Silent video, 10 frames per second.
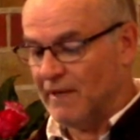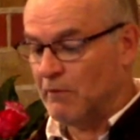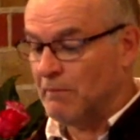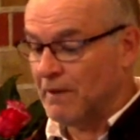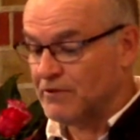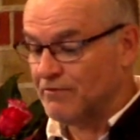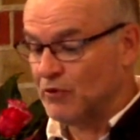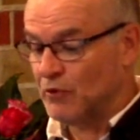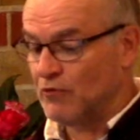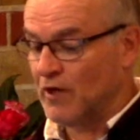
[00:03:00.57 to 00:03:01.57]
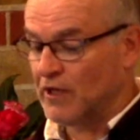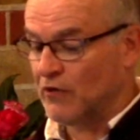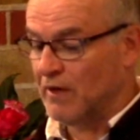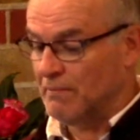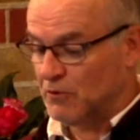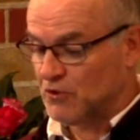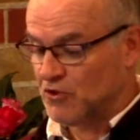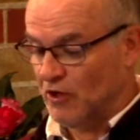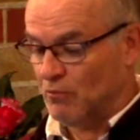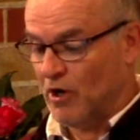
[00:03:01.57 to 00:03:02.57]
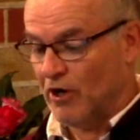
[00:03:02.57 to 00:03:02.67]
it would be better for you had a great millstone were